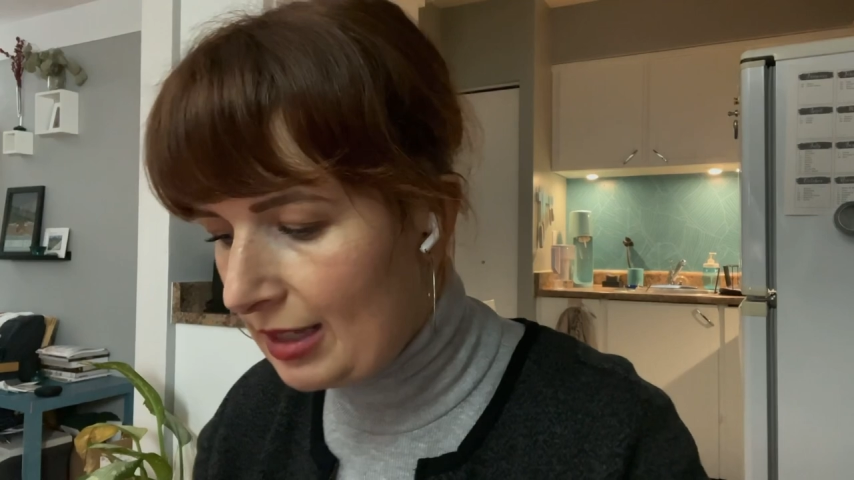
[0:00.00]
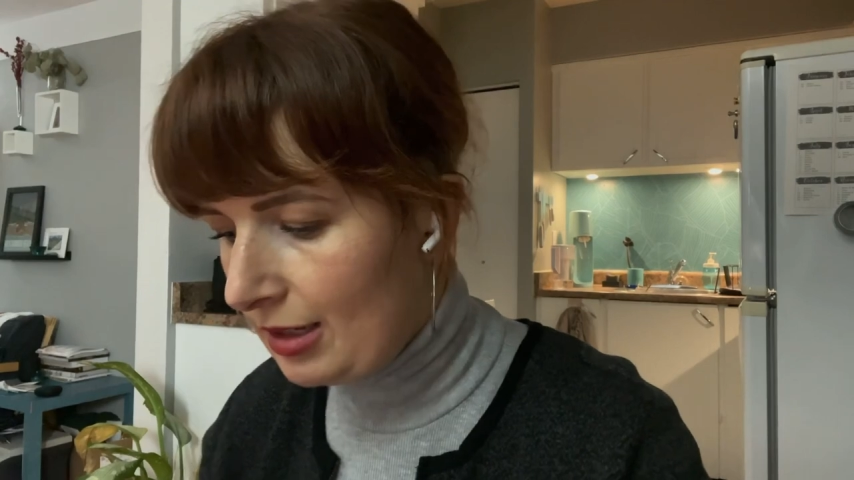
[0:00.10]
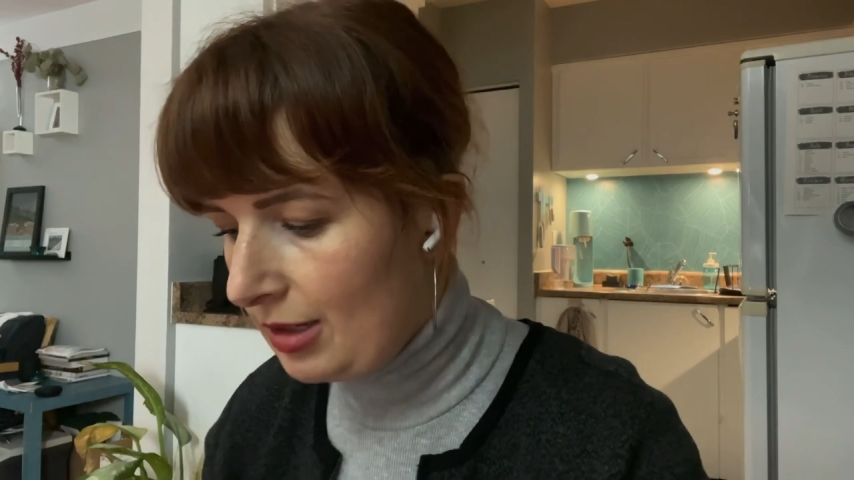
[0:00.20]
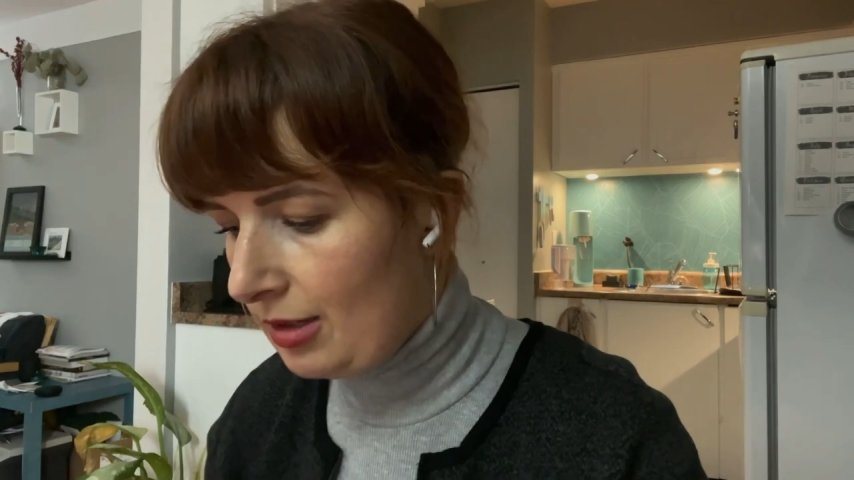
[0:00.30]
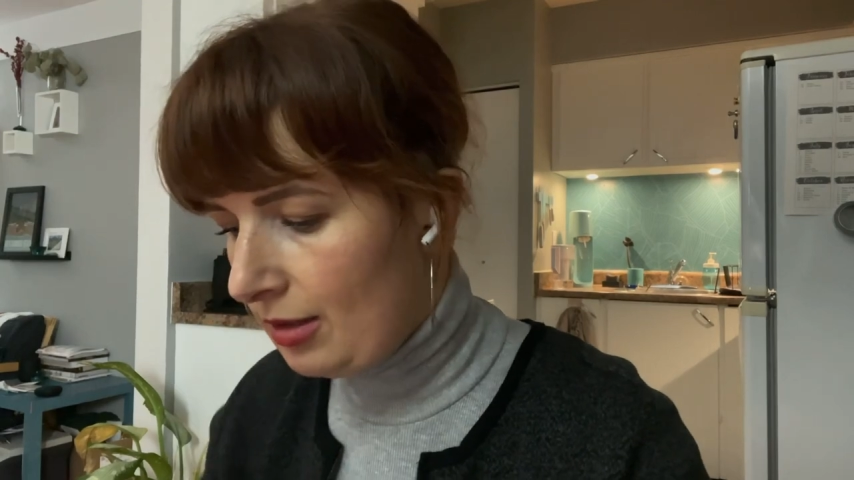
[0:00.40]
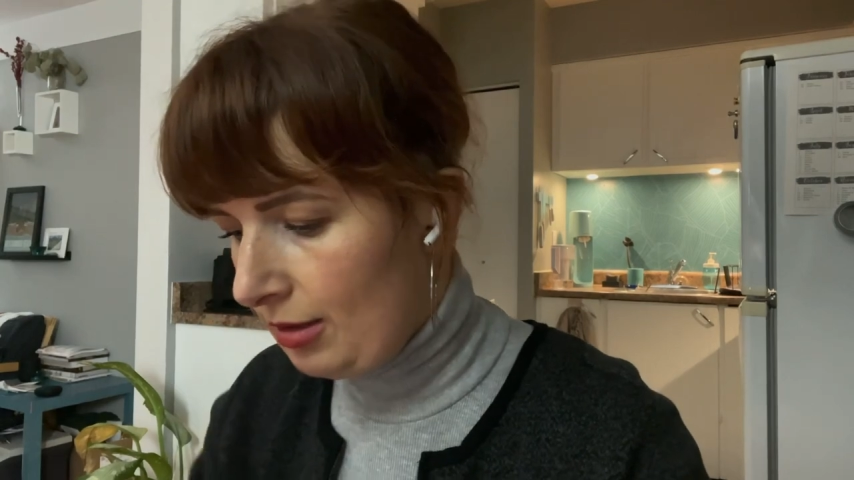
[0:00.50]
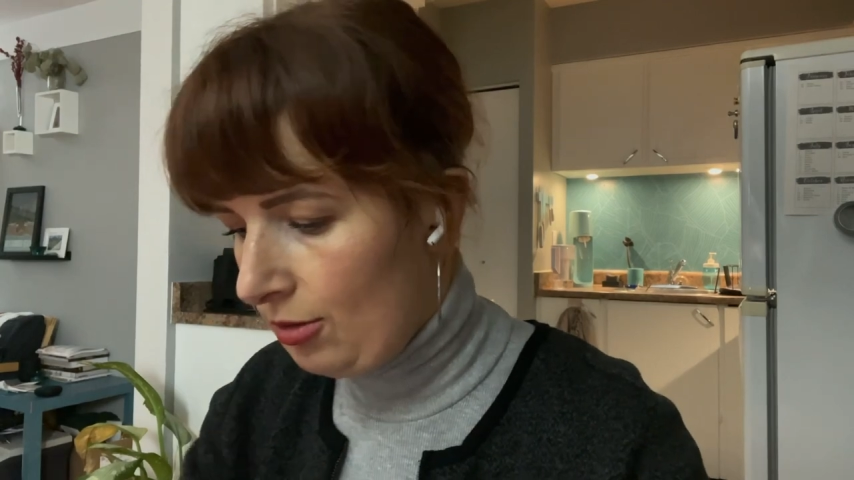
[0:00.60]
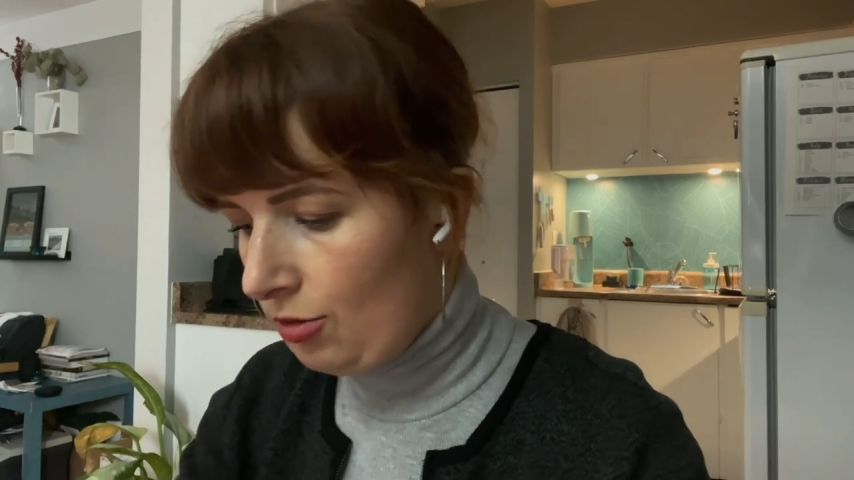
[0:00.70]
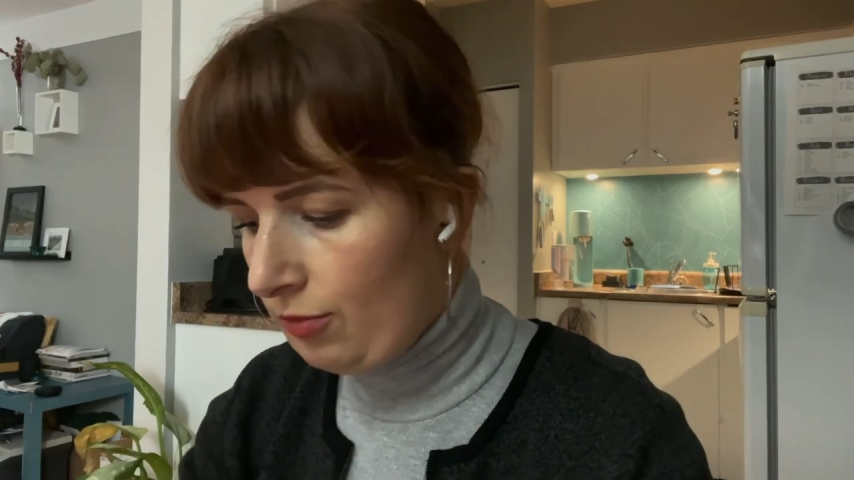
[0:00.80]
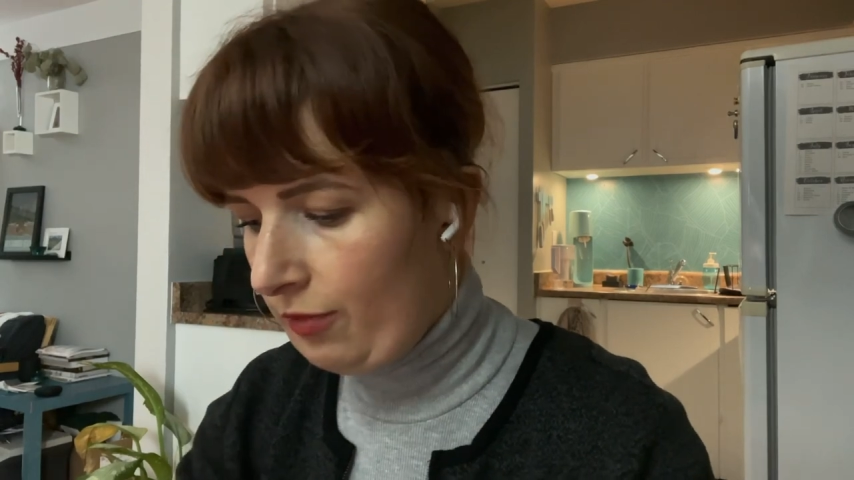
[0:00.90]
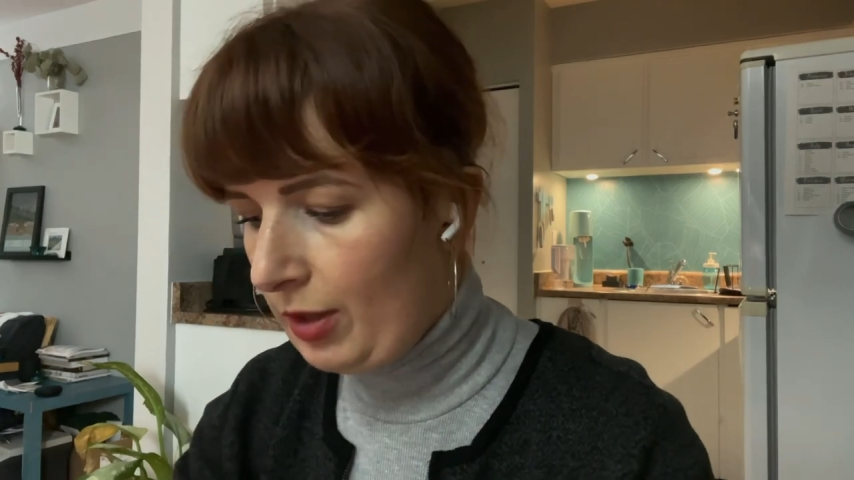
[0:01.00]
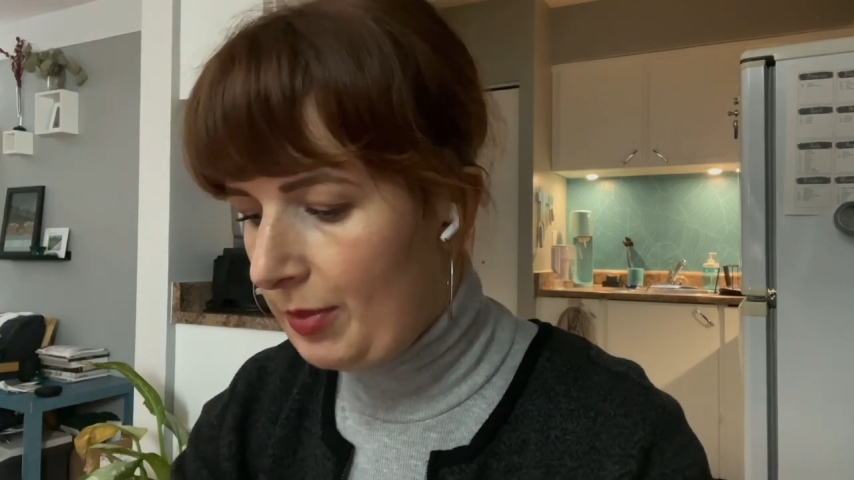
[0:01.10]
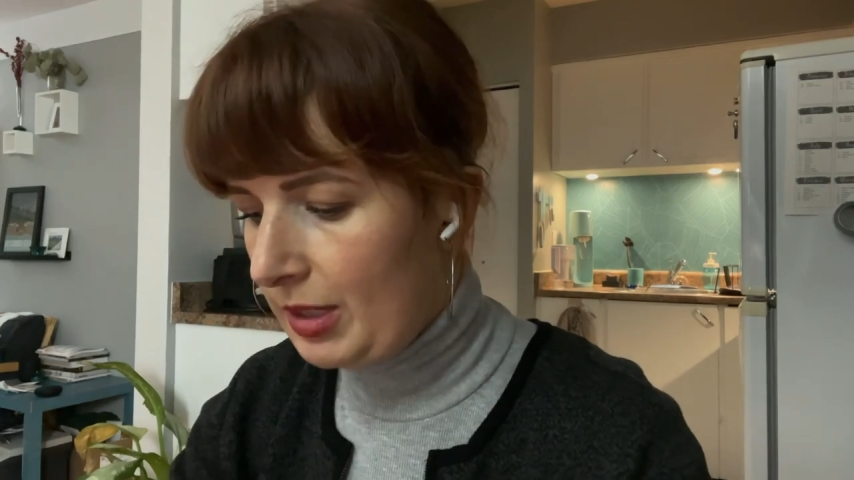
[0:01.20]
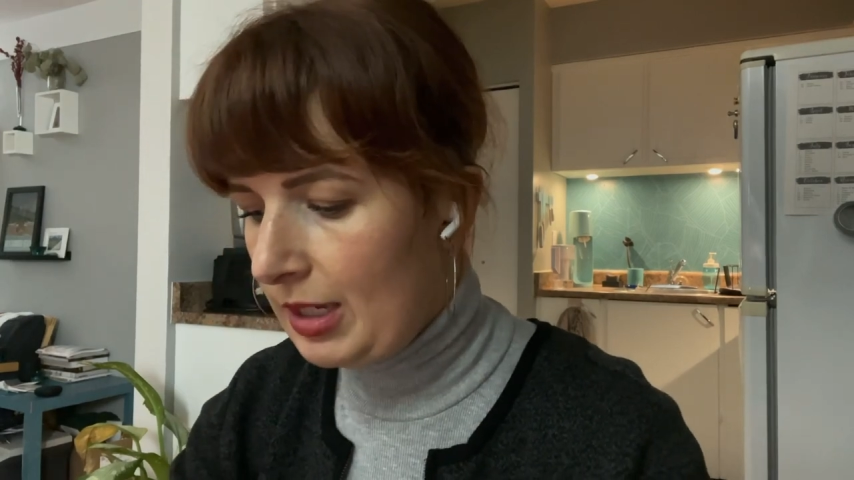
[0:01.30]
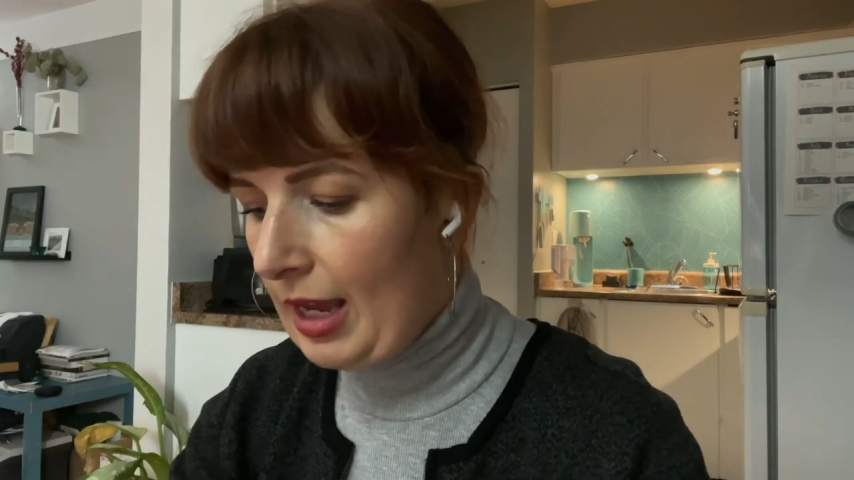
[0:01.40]
this, film
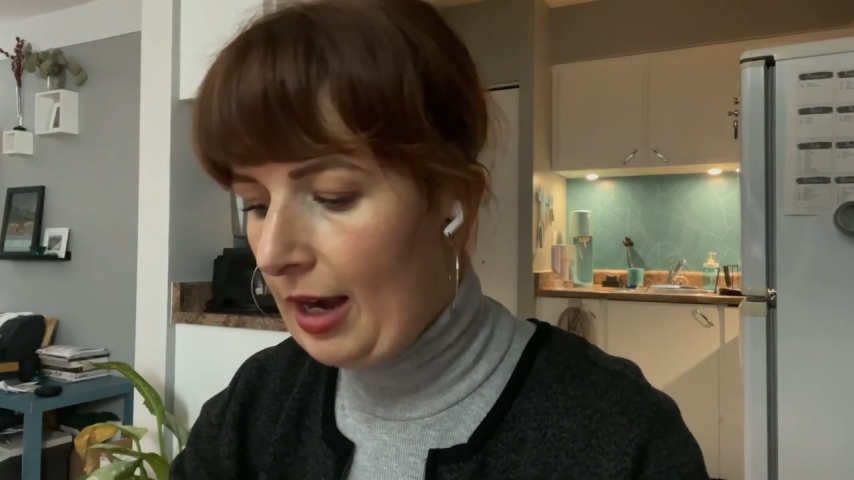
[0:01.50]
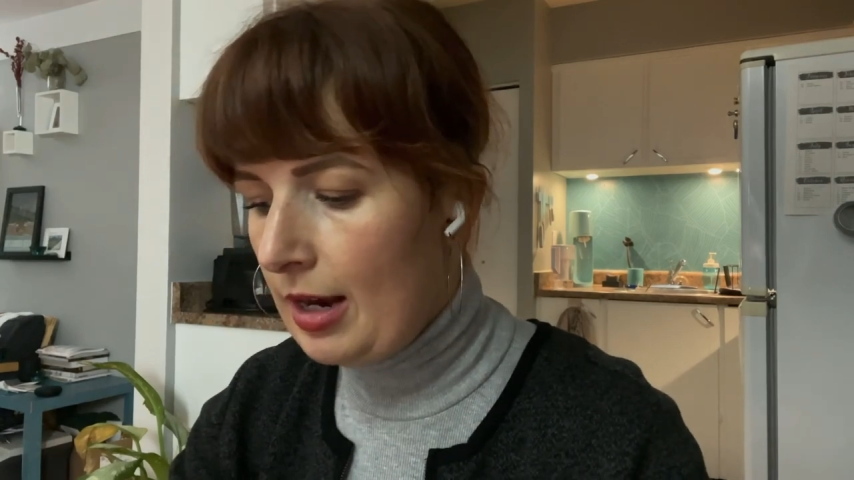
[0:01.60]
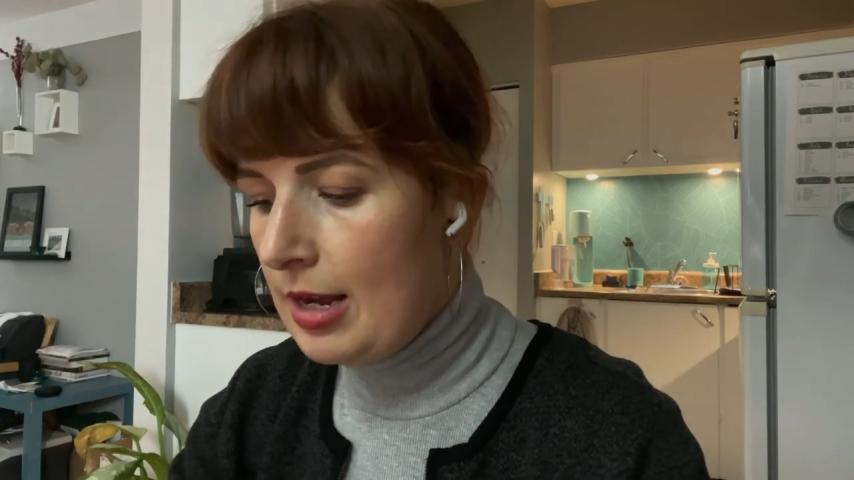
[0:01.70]
this again.